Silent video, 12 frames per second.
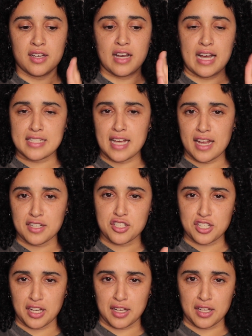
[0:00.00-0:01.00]

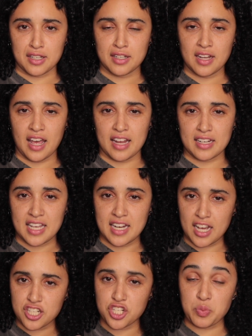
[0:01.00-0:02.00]
attention and
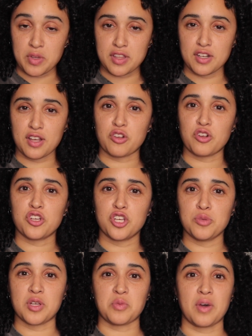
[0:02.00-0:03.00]
connection with another
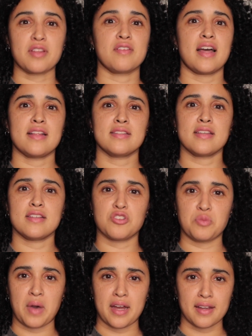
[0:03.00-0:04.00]
human, whether that's a
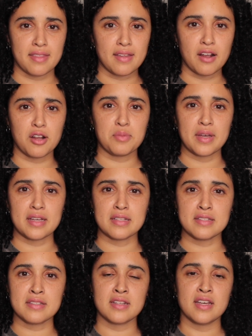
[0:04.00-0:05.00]
somatic
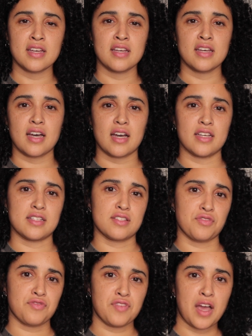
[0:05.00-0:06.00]
therapist, it's a
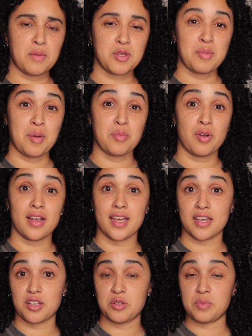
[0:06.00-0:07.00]
family member, it
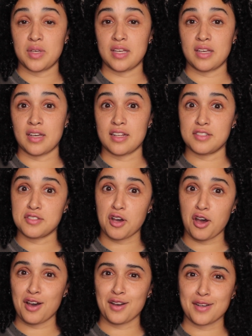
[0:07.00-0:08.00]
can be a
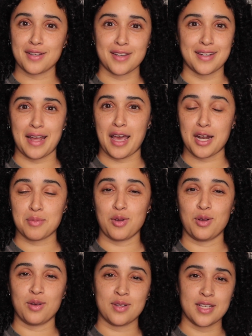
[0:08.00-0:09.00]
dog, an
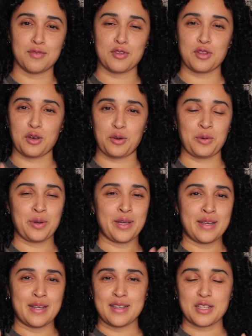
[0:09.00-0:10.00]
animal, even though
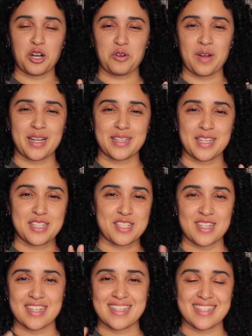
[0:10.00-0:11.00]

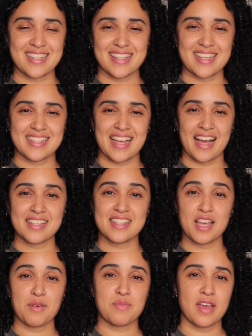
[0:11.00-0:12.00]
co-regulation isn't the exact
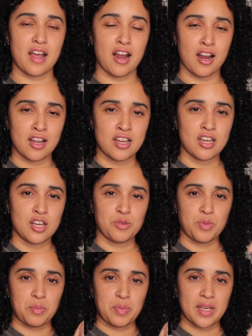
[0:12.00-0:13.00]
same there,
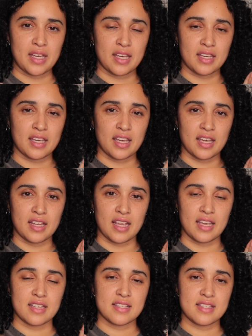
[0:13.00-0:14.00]
but being in
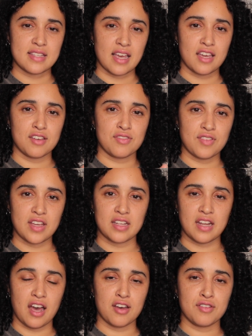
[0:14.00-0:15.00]
a safe
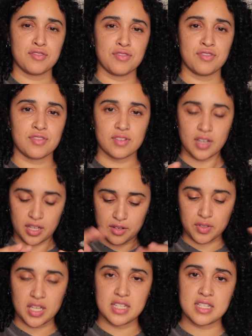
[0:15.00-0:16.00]
enough kind of
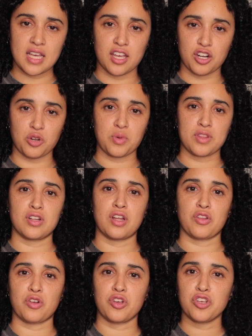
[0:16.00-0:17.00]
container with
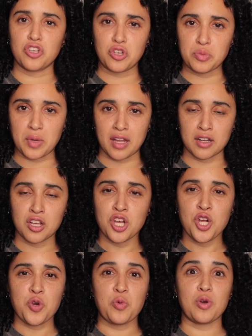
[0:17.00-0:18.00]
another human
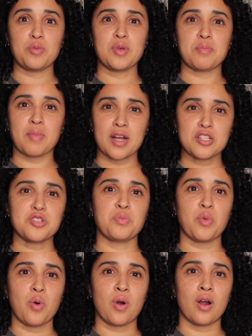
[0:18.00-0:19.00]
will be much
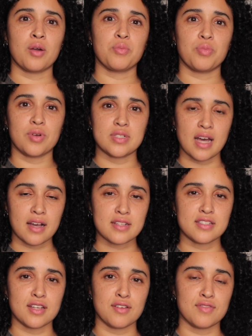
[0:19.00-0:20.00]
more
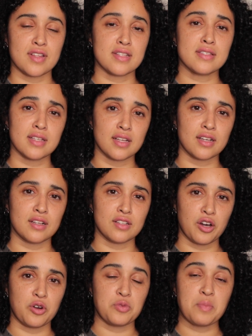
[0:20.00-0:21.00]
productive than sitting
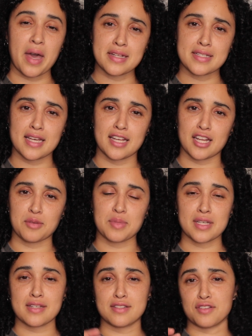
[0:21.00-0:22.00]
alone meditating,
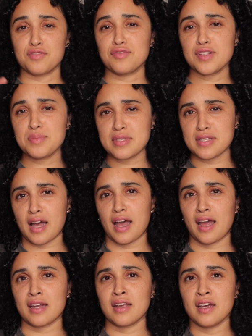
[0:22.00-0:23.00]
because the flip
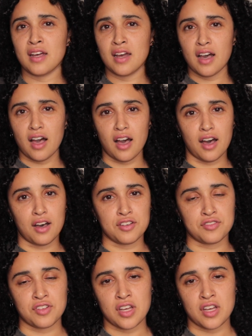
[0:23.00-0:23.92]
side of